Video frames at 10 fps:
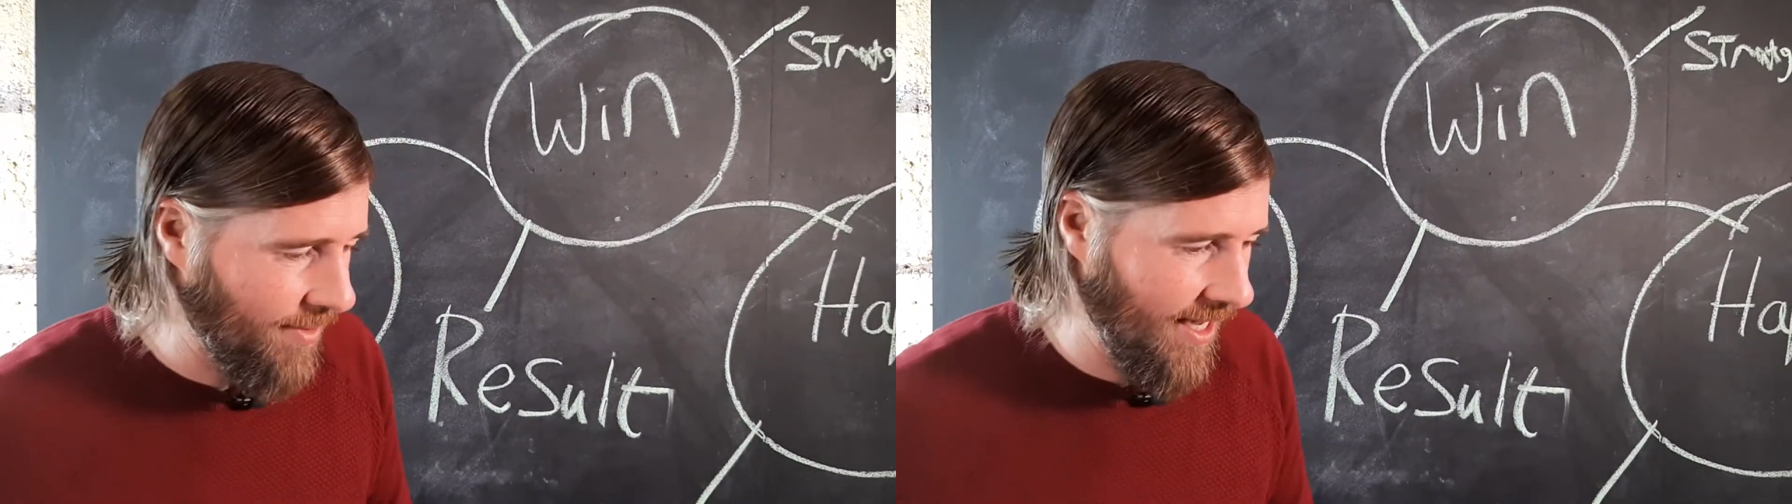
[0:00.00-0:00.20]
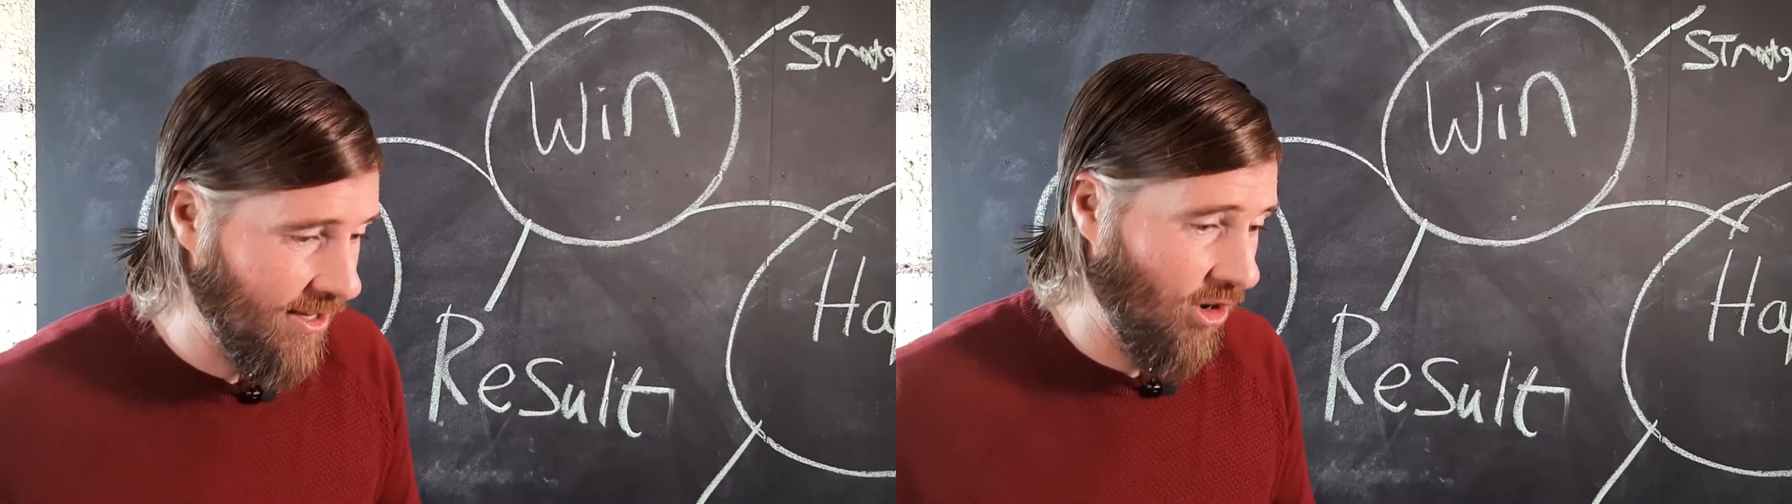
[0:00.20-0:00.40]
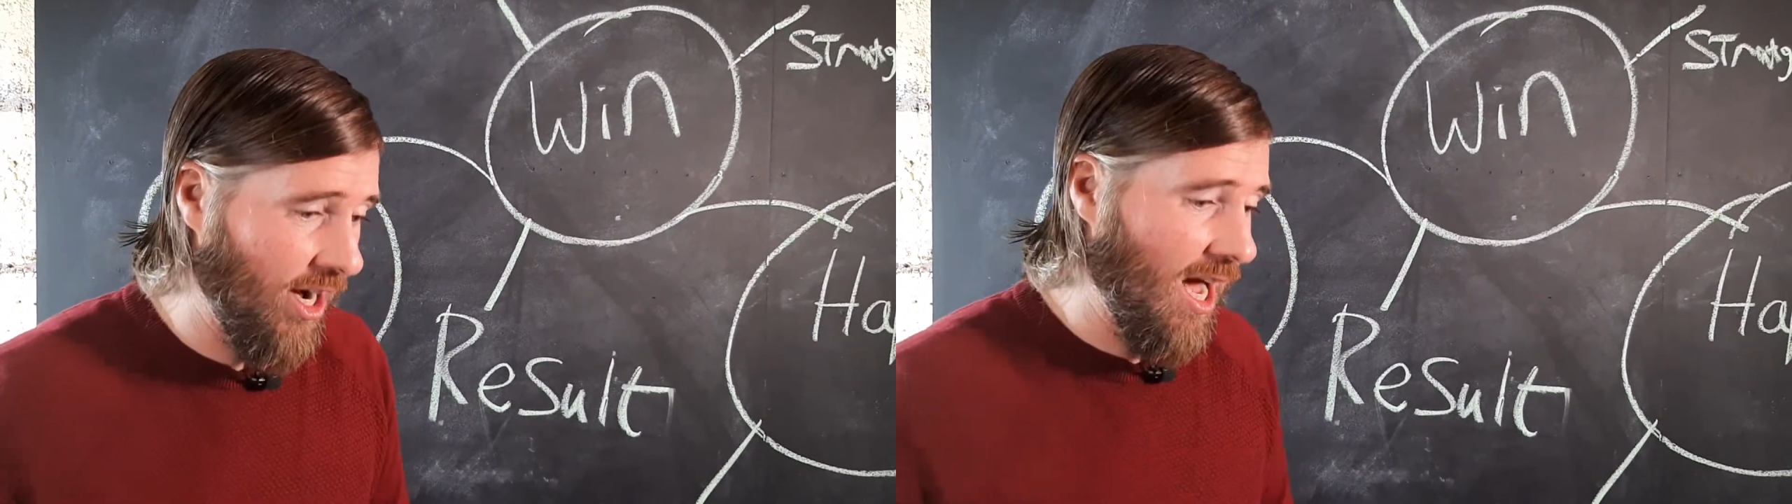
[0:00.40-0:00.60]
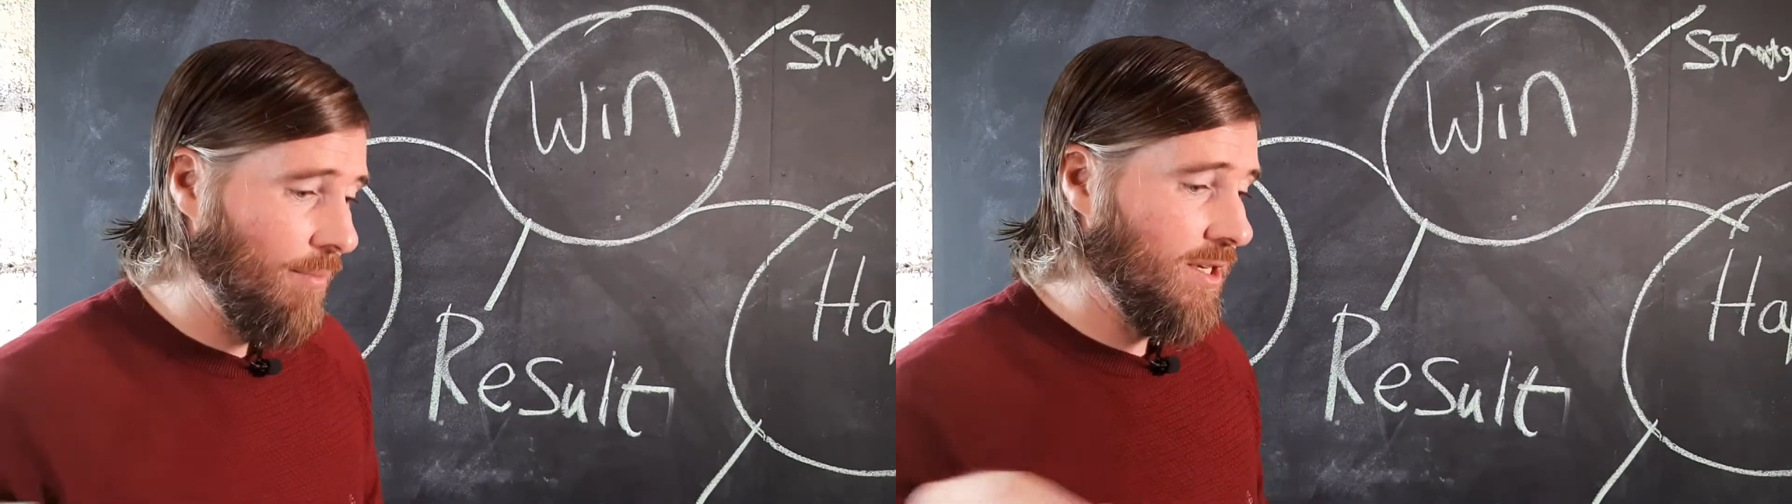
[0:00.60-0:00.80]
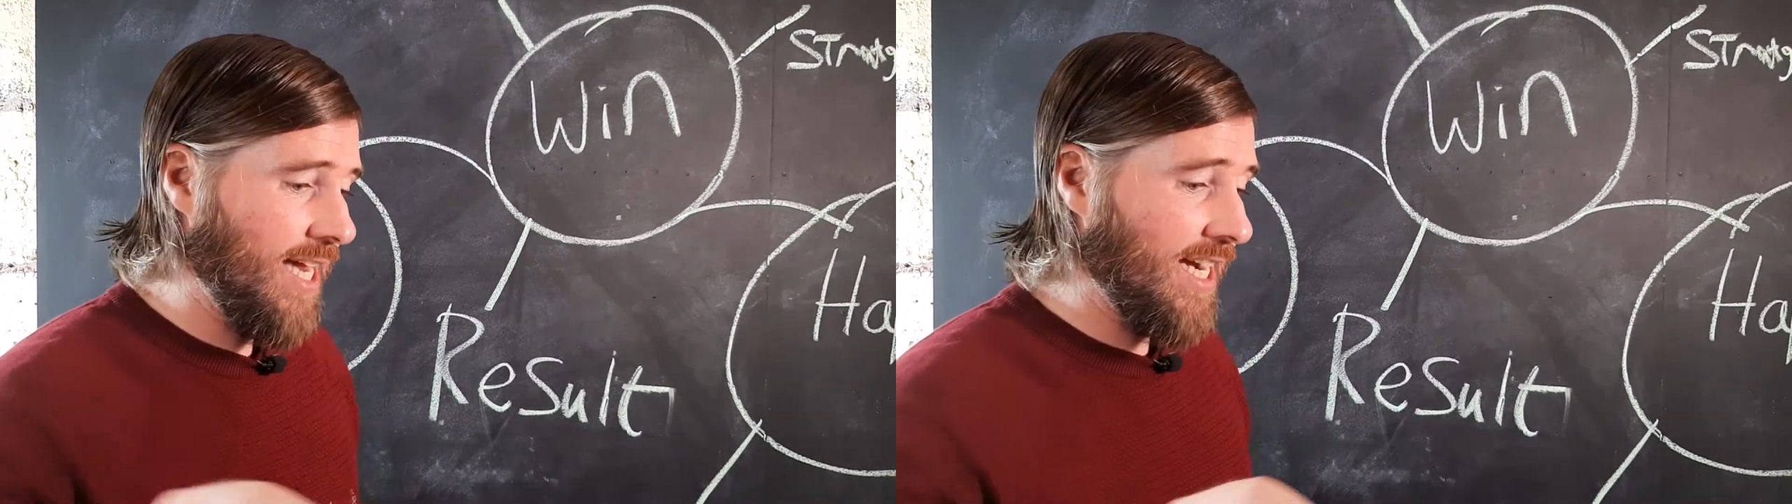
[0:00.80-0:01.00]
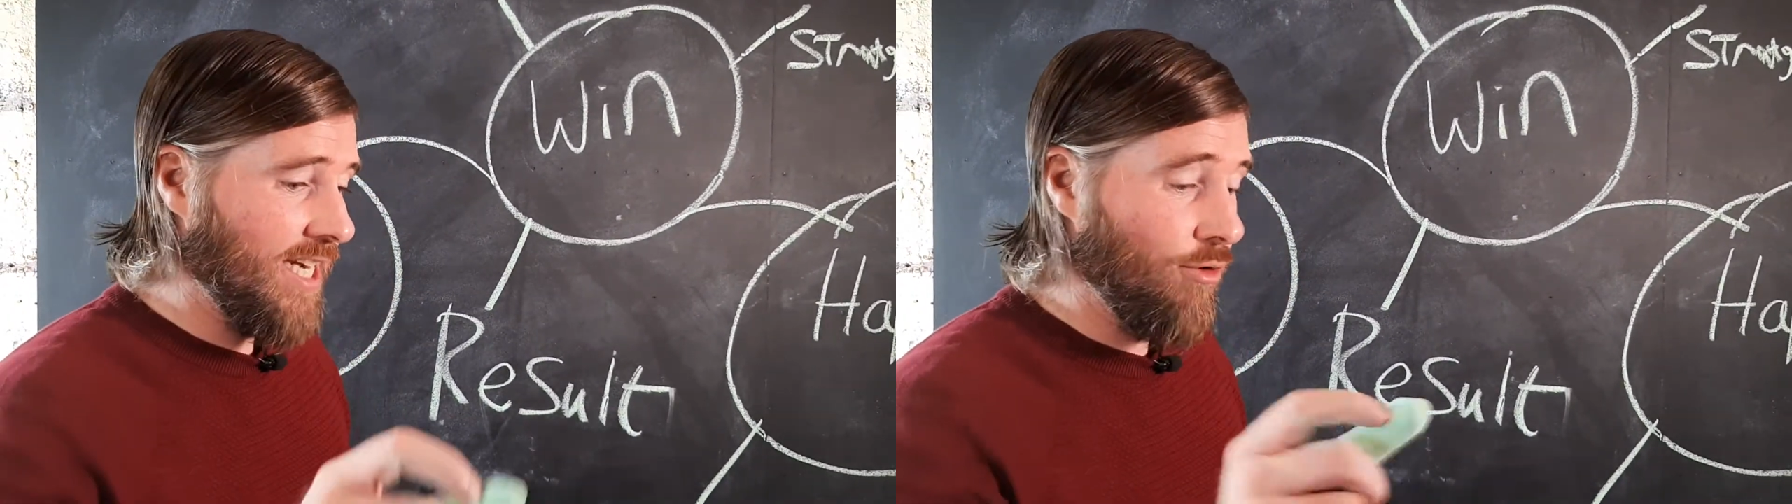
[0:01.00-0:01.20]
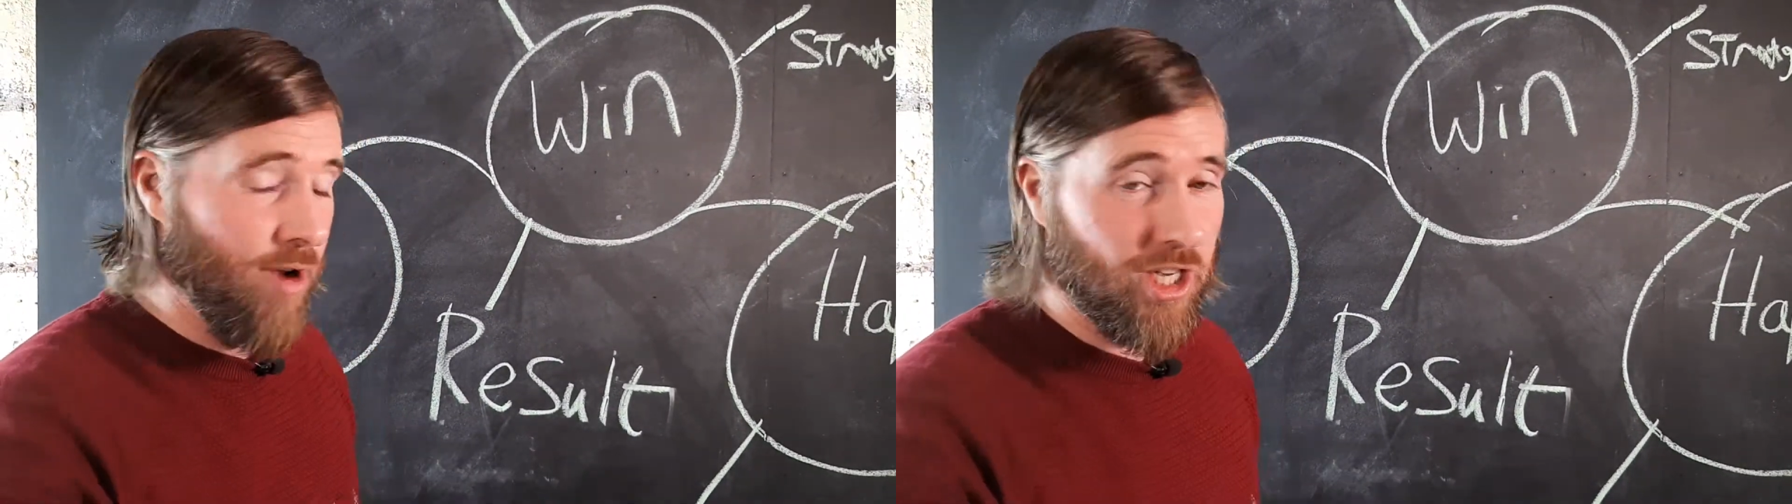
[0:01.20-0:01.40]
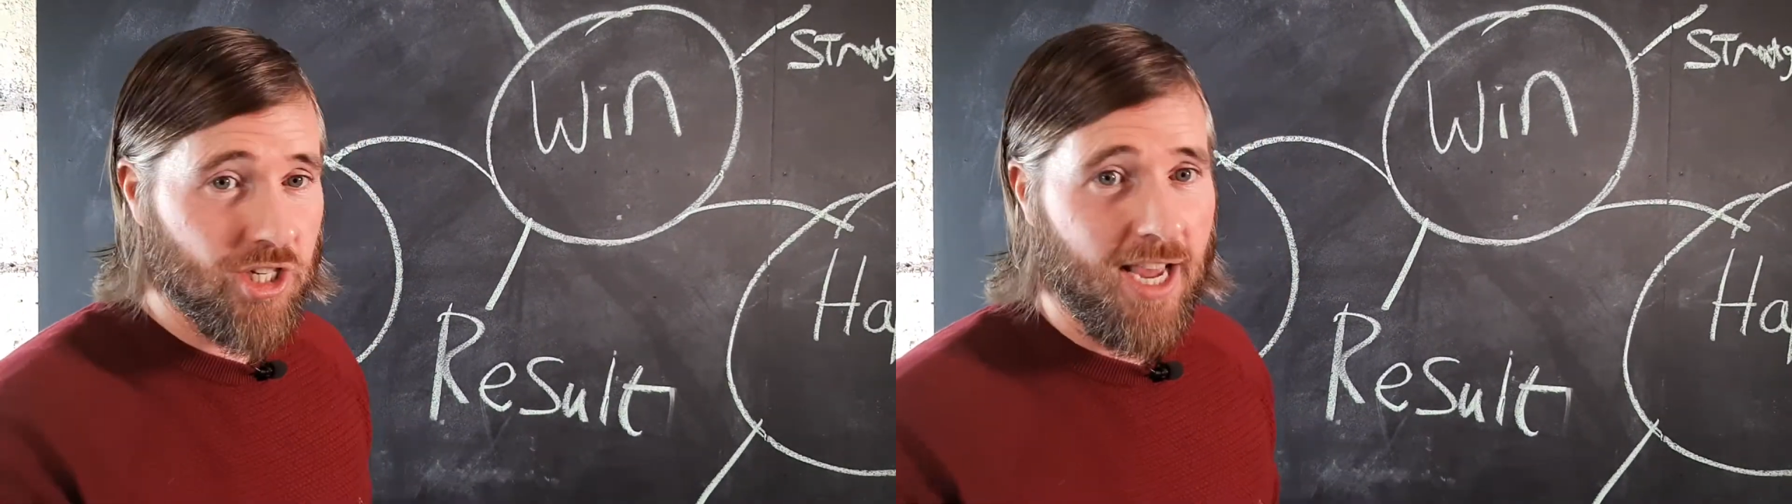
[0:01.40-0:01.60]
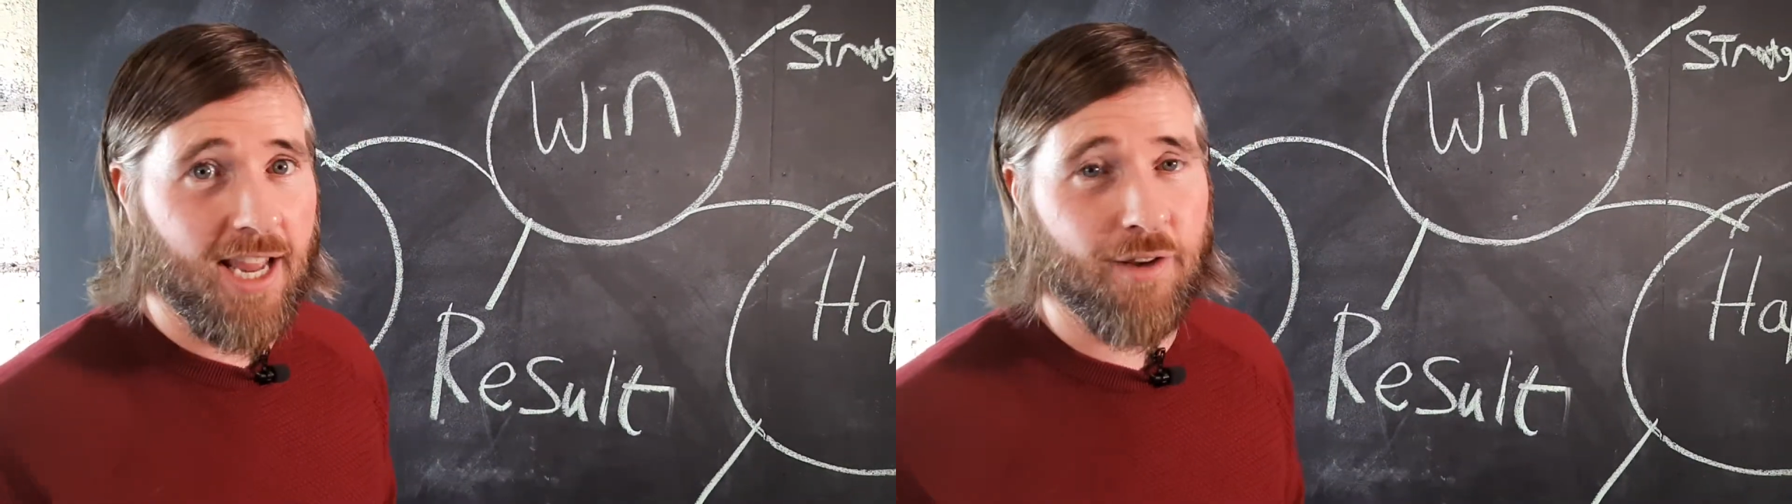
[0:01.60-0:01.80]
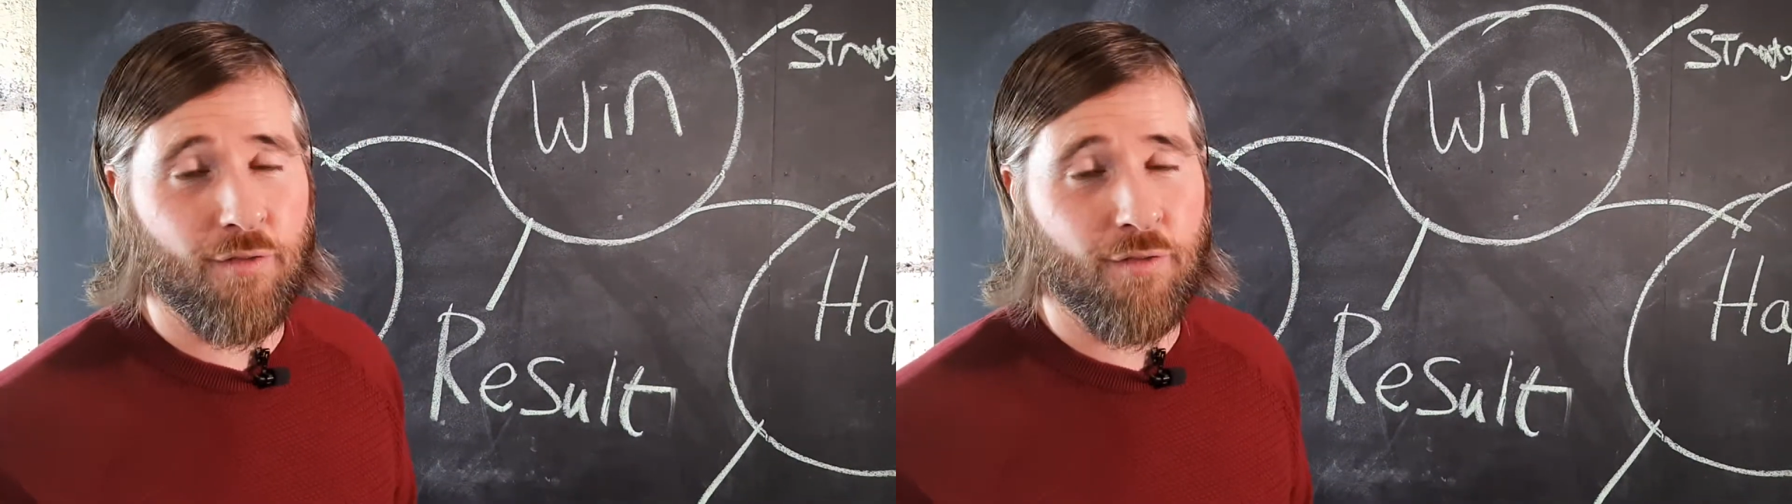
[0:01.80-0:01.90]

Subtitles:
Keith Cunningham was actually Rich Dad.